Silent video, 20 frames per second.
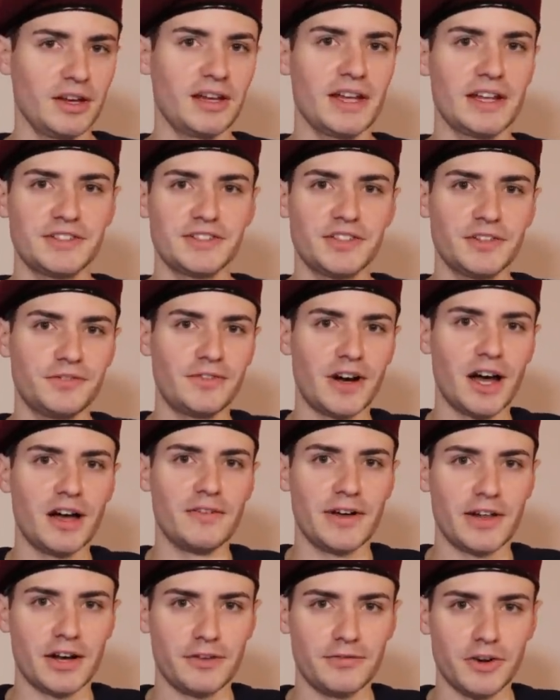against the
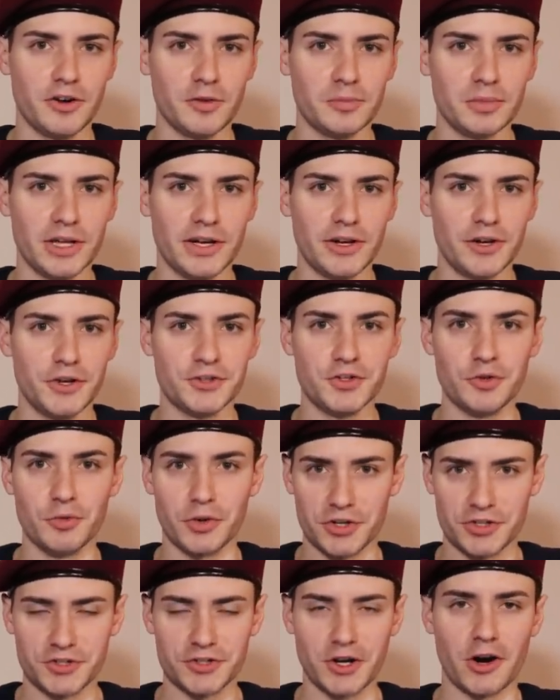five NFL players who
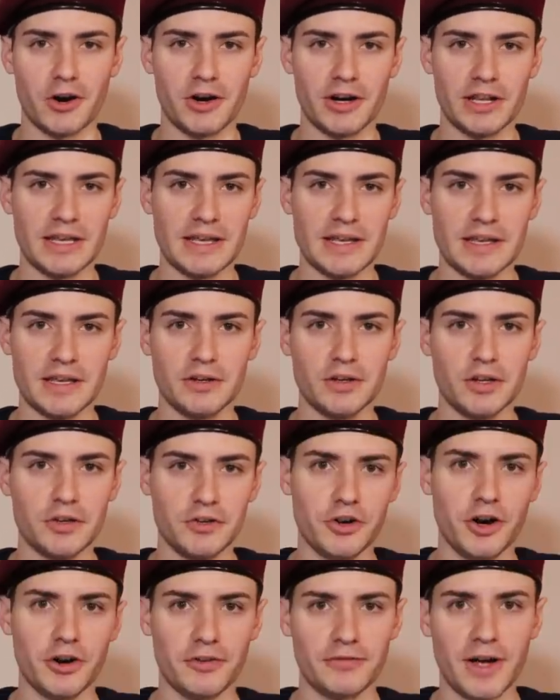are starring in
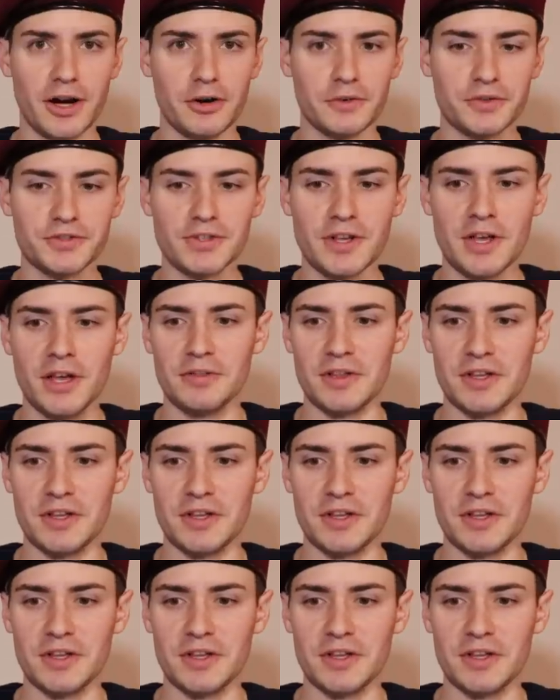Nerf House.